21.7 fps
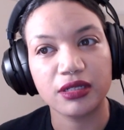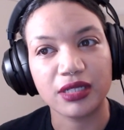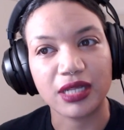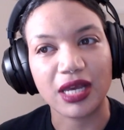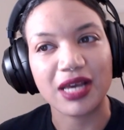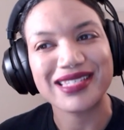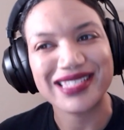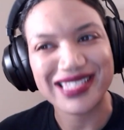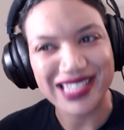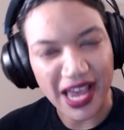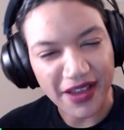
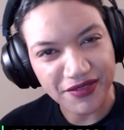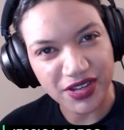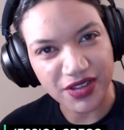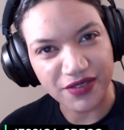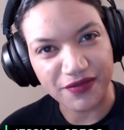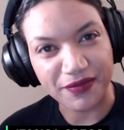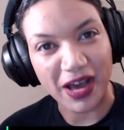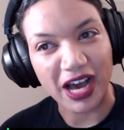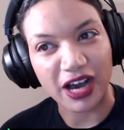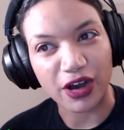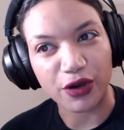Now, a safety
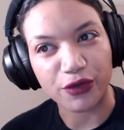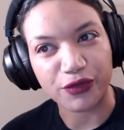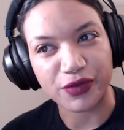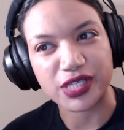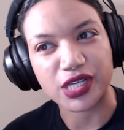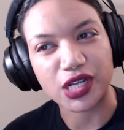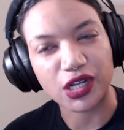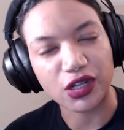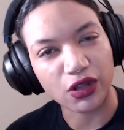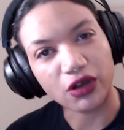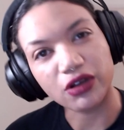valve is
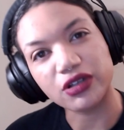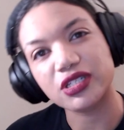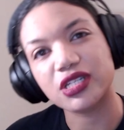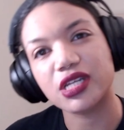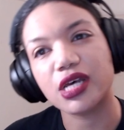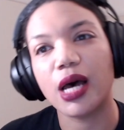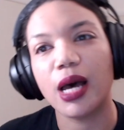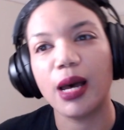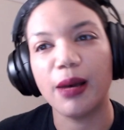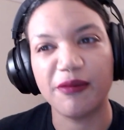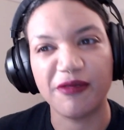a
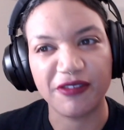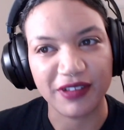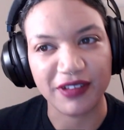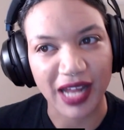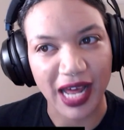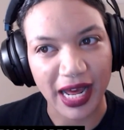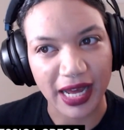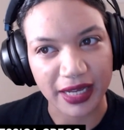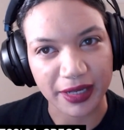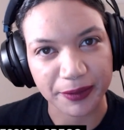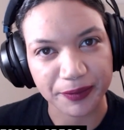long-term
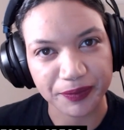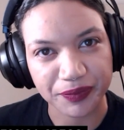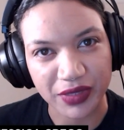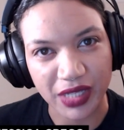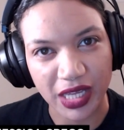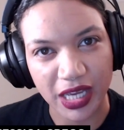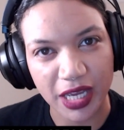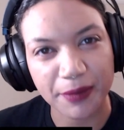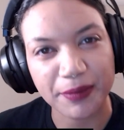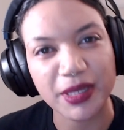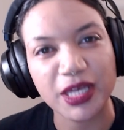flag
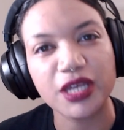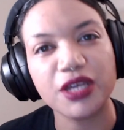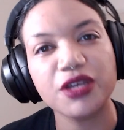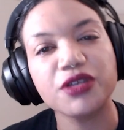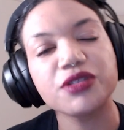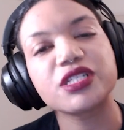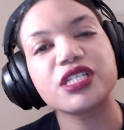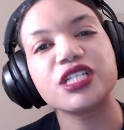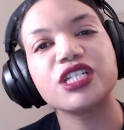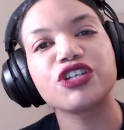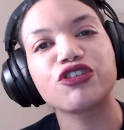that can be
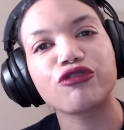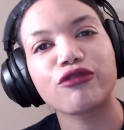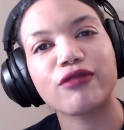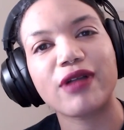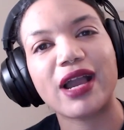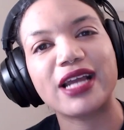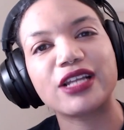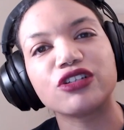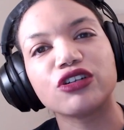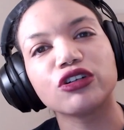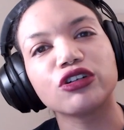used to
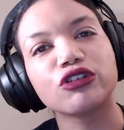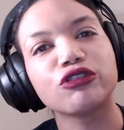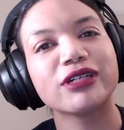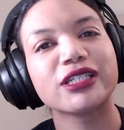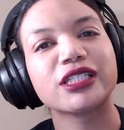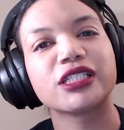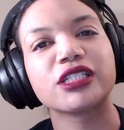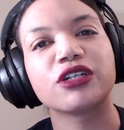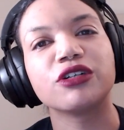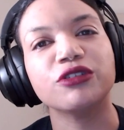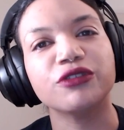degrade
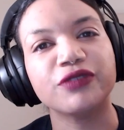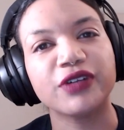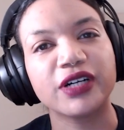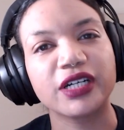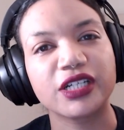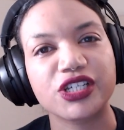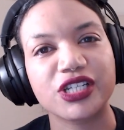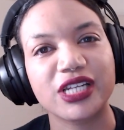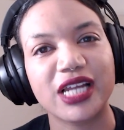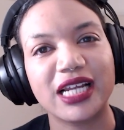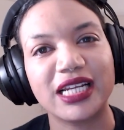non-critical
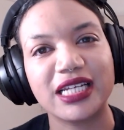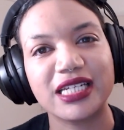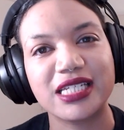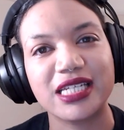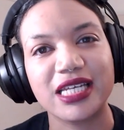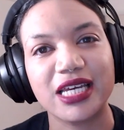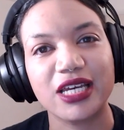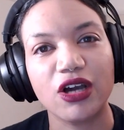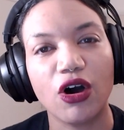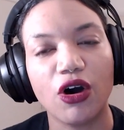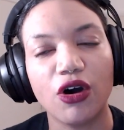
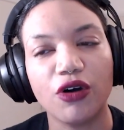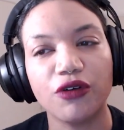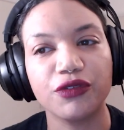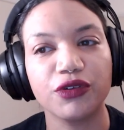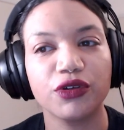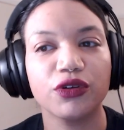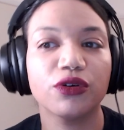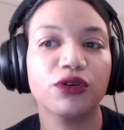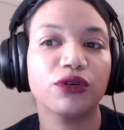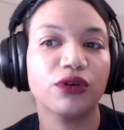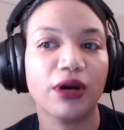functionality of
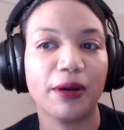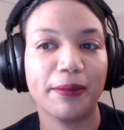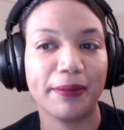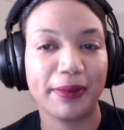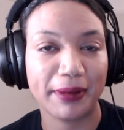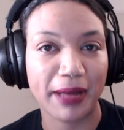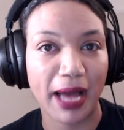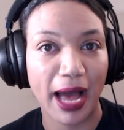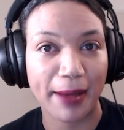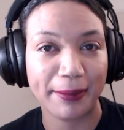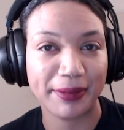your
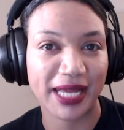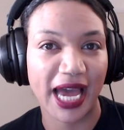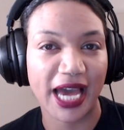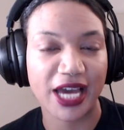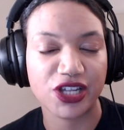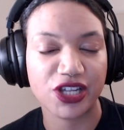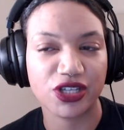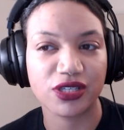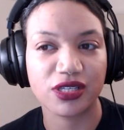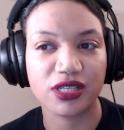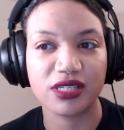
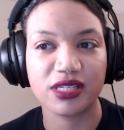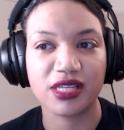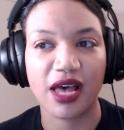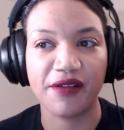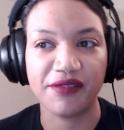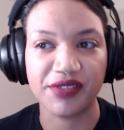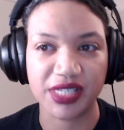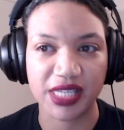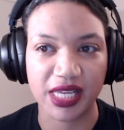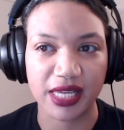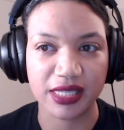applications and
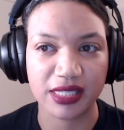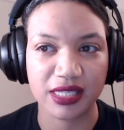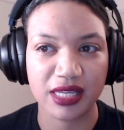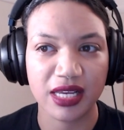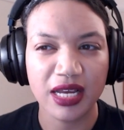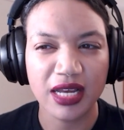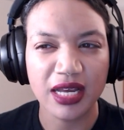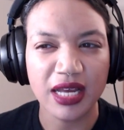services.